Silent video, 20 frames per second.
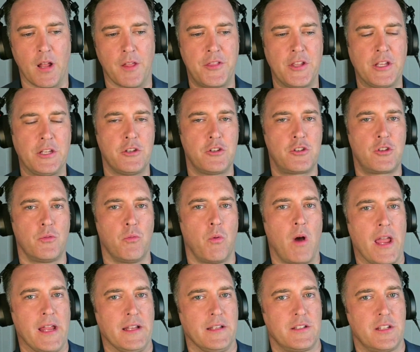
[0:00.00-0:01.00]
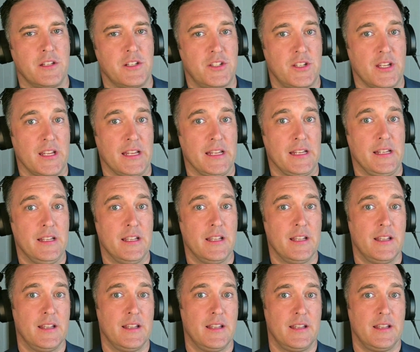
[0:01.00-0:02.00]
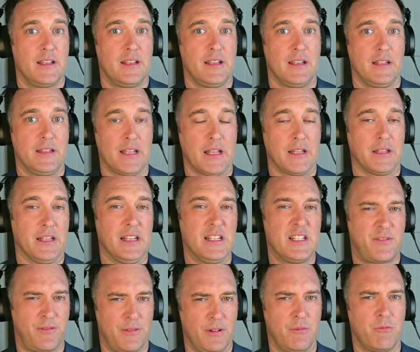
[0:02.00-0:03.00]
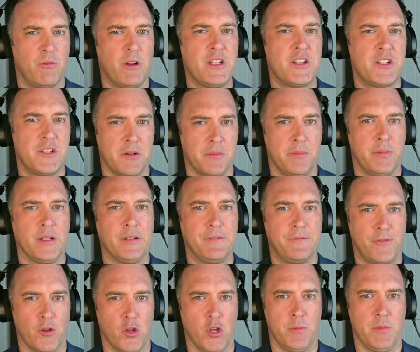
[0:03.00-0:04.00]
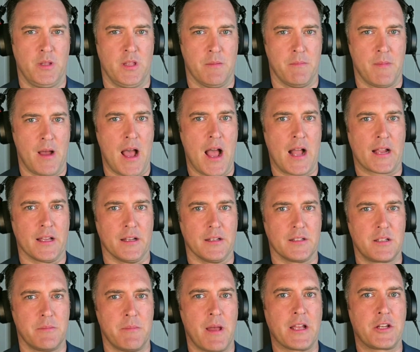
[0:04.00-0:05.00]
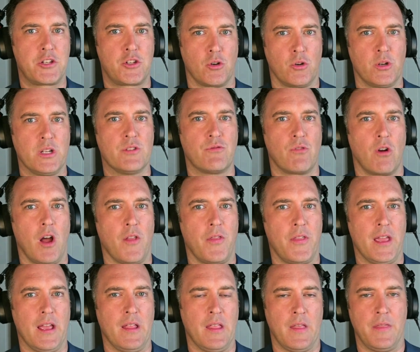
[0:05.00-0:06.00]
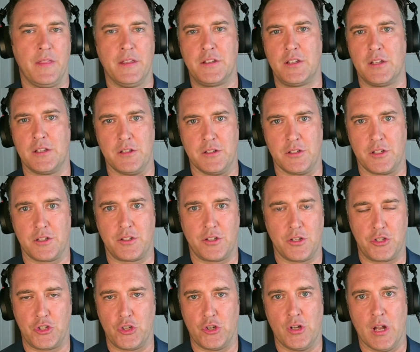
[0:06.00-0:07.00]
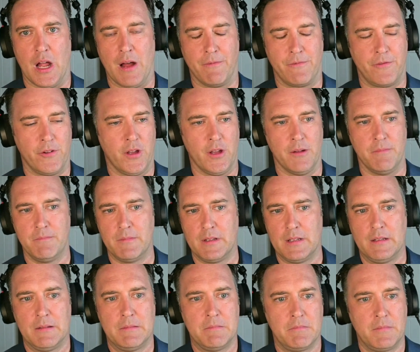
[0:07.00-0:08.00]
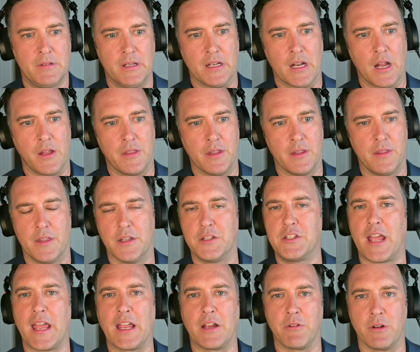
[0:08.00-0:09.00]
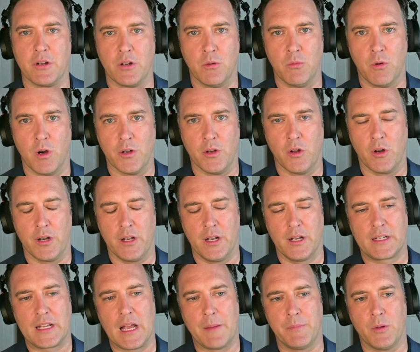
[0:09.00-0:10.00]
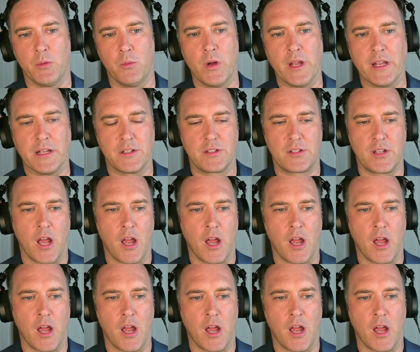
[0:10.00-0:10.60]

But I think you should wait to see that he's reasonably firm in the market to make sure he's right there, that this isn't just a tune-up for, the Tancred or whatnot in a couple of weeks.